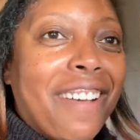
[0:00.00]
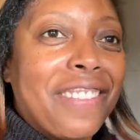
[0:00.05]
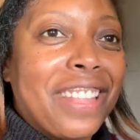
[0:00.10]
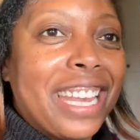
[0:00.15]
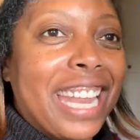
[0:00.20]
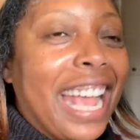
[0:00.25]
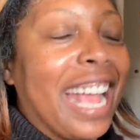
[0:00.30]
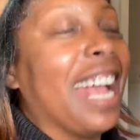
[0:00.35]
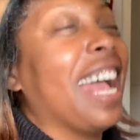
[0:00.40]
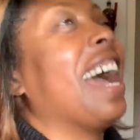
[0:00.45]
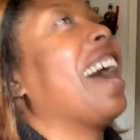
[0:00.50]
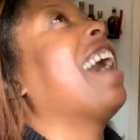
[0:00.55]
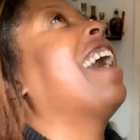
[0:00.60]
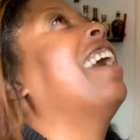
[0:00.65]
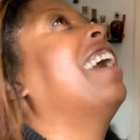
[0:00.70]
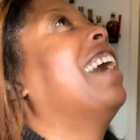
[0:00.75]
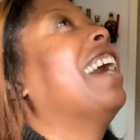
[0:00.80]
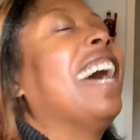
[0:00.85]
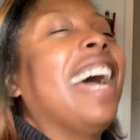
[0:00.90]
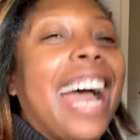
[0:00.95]
the name.
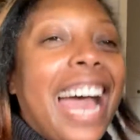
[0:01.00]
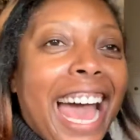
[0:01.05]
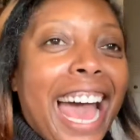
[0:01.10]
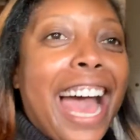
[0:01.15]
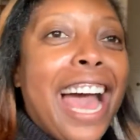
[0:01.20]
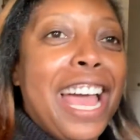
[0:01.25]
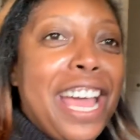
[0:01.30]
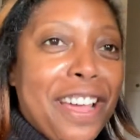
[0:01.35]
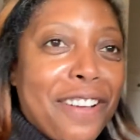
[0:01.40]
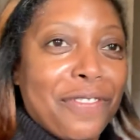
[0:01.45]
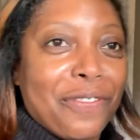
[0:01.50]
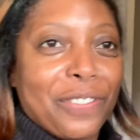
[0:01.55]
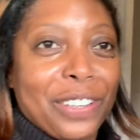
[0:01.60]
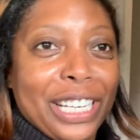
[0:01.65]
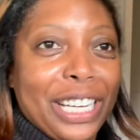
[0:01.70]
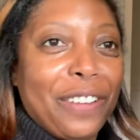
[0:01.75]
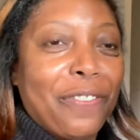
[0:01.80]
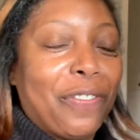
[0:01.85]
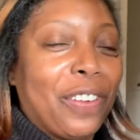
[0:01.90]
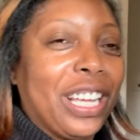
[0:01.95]
I have
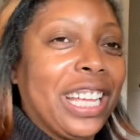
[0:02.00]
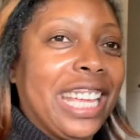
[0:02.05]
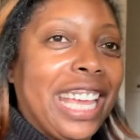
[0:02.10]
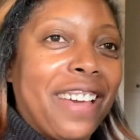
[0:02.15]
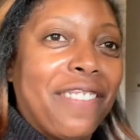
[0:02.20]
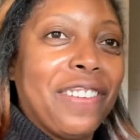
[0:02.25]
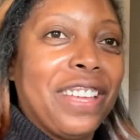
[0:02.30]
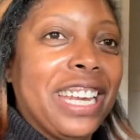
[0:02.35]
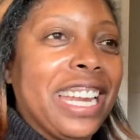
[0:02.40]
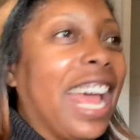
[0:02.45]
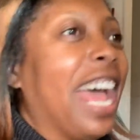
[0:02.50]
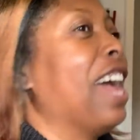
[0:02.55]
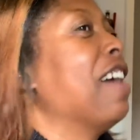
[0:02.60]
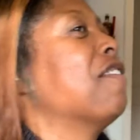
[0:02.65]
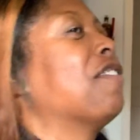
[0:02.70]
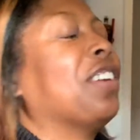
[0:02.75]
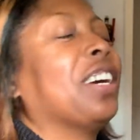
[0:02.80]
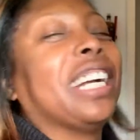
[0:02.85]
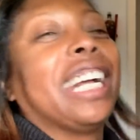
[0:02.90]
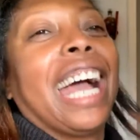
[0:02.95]
really forgiven and
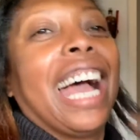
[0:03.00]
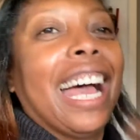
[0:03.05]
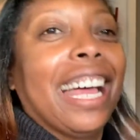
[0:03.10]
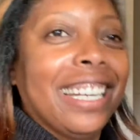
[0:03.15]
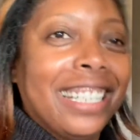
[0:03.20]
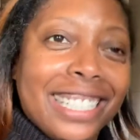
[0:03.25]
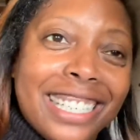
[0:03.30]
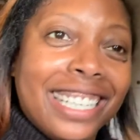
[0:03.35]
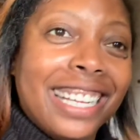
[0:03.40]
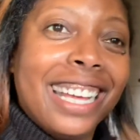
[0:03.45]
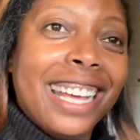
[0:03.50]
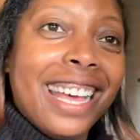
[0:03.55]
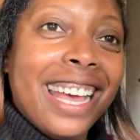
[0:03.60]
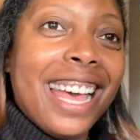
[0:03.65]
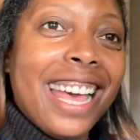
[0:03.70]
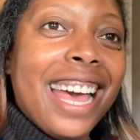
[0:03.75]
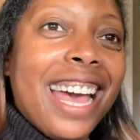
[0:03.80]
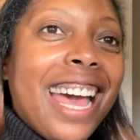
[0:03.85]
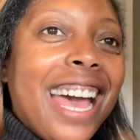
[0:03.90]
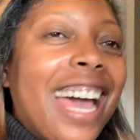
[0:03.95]
forgotten.
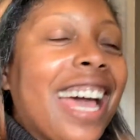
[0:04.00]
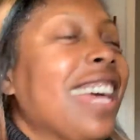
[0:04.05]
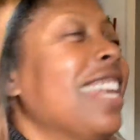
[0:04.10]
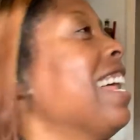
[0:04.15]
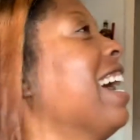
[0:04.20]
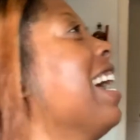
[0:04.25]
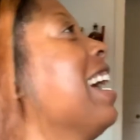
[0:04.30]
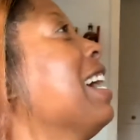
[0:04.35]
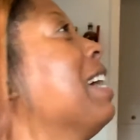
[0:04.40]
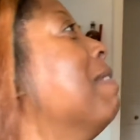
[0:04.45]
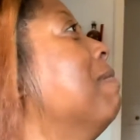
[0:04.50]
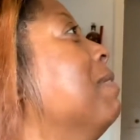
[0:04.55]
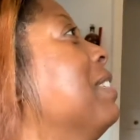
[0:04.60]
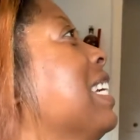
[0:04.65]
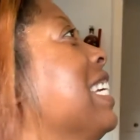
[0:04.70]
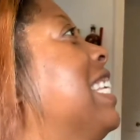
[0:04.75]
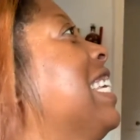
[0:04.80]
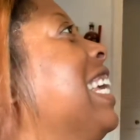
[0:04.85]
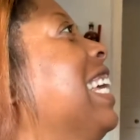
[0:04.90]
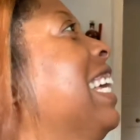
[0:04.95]
And I am
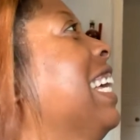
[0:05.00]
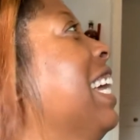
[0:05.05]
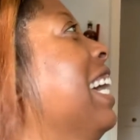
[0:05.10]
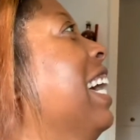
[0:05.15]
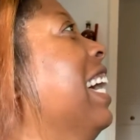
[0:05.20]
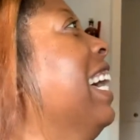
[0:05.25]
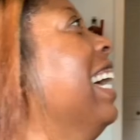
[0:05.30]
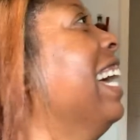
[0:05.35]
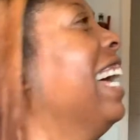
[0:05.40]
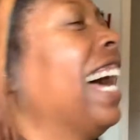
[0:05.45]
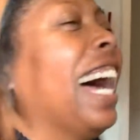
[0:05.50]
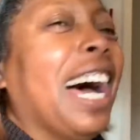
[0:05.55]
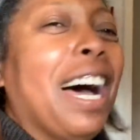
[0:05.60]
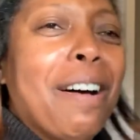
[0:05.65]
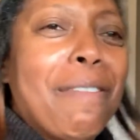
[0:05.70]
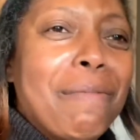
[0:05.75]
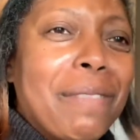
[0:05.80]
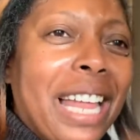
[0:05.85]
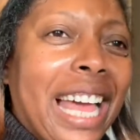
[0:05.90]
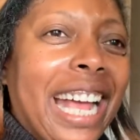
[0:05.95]
just,
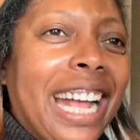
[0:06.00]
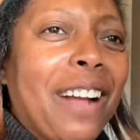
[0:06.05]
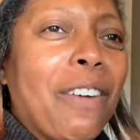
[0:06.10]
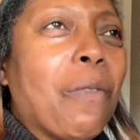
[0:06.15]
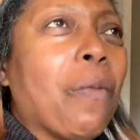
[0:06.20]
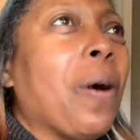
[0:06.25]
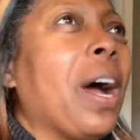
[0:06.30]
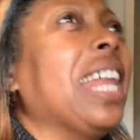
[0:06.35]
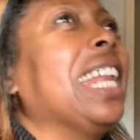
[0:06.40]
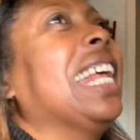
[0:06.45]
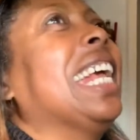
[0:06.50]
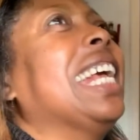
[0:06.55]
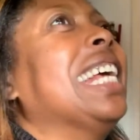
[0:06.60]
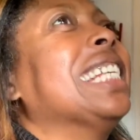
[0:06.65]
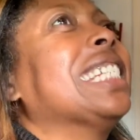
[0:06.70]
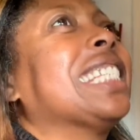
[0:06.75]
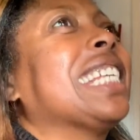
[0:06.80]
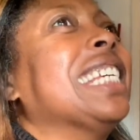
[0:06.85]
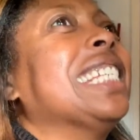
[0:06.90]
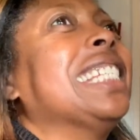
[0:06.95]
I'm like, what is
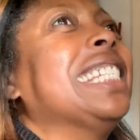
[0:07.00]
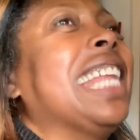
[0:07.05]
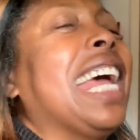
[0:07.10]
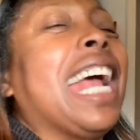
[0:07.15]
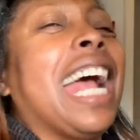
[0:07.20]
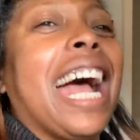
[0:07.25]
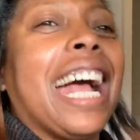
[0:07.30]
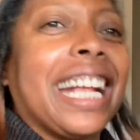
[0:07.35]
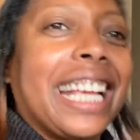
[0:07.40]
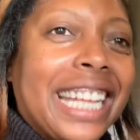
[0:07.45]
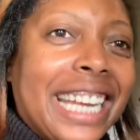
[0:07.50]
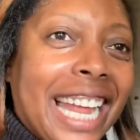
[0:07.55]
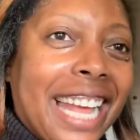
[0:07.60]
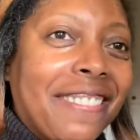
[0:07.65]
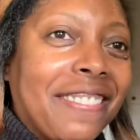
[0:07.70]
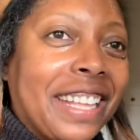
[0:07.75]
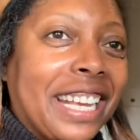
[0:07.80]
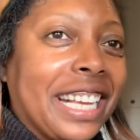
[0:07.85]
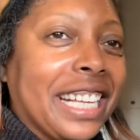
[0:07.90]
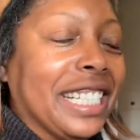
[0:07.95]
his name? I
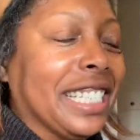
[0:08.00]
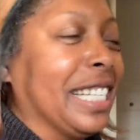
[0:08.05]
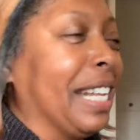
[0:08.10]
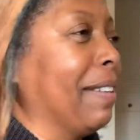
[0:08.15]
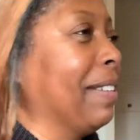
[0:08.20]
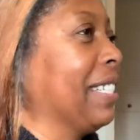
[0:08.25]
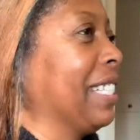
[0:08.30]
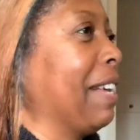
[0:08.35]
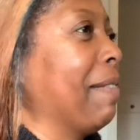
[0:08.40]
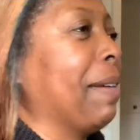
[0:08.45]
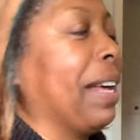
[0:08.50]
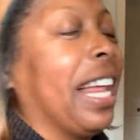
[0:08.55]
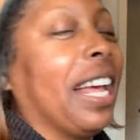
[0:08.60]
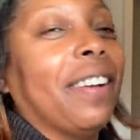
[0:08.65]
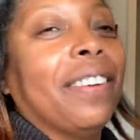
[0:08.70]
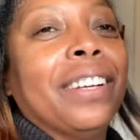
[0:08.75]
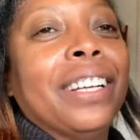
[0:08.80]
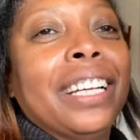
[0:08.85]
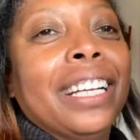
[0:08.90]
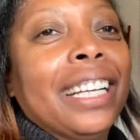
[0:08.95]
cannot think of his name to save
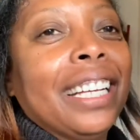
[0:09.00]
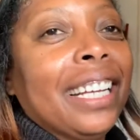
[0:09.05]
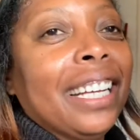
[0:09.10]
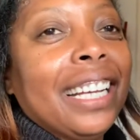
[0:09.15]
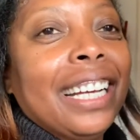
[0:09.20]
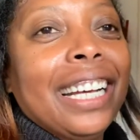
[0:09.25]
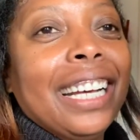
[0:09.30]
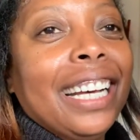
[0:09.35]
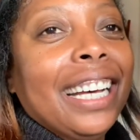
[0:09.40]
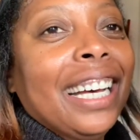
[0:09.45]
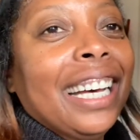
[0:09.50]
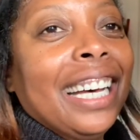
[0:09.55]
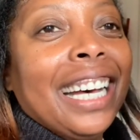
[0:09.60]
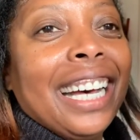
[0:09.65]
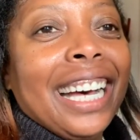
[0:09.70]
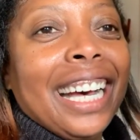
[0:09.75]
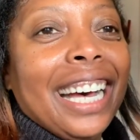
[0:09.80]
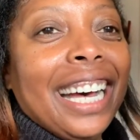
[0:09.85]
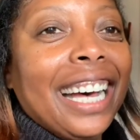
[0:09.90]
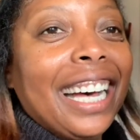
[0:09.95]
my
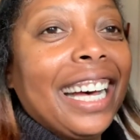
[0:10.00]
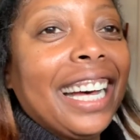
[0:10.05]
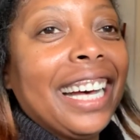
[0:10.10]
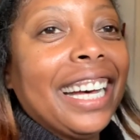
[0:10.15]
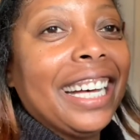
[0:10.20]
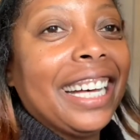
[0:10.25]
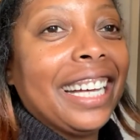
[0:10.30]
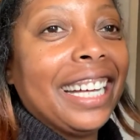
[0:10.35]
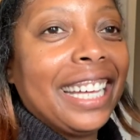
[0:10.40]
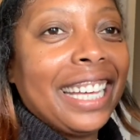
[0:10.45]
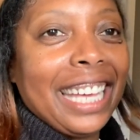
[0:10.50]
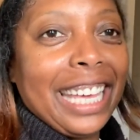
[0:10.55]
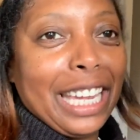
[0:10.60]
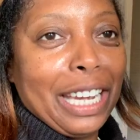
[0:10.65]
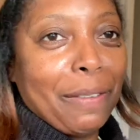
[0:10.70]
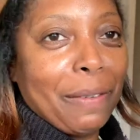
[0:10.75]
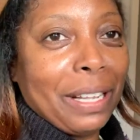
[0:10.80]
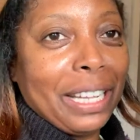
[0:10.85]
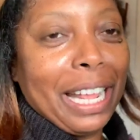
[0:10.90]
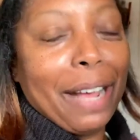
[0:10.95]
life.
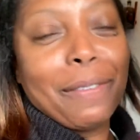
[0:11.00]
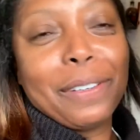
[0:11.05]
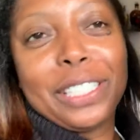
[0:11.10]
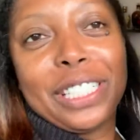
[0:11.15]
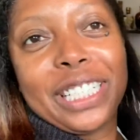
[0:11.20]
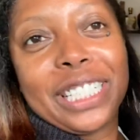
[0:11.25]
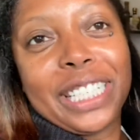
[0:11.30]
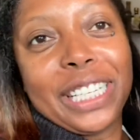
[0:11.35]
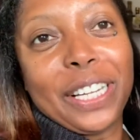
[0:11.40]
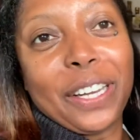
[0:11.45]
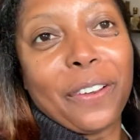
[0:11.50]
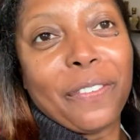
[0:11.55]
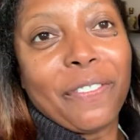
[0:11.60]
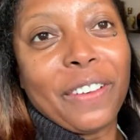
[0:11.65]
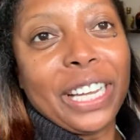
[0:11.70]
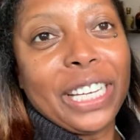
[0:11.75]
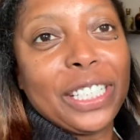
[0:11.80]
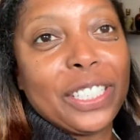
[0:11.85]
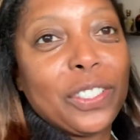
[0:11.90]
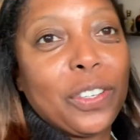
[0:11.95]
Anyway, that was just a little
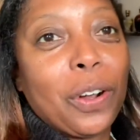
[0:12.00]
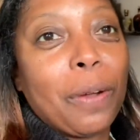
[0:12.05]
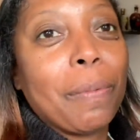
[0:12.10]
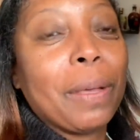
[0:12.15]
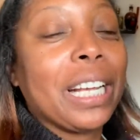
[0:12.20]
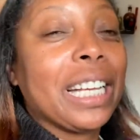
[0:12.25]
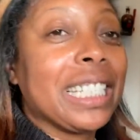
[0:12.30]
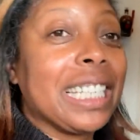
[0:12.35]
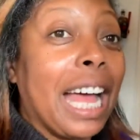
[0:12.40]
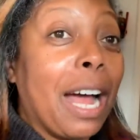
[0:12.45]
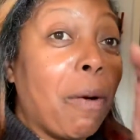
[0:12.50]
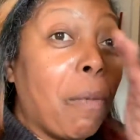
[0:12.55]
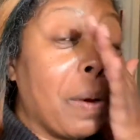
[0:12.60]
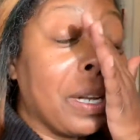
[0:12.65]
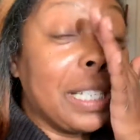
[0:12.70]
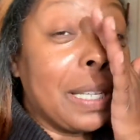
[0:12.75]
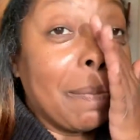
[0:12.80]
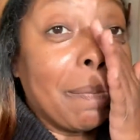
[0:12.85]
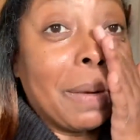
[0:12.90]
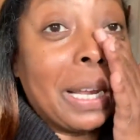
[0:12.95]
funny story because I
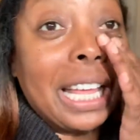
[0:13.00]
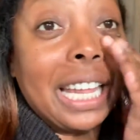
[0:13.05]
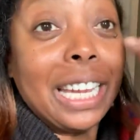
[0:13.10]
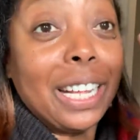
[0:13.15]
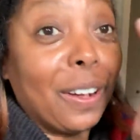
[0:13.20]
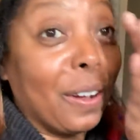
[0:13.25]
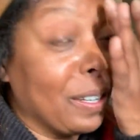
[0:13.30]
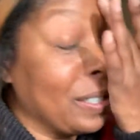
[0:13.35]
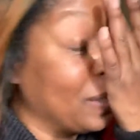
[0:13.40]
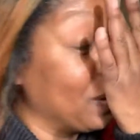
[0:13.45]
wasn't planning on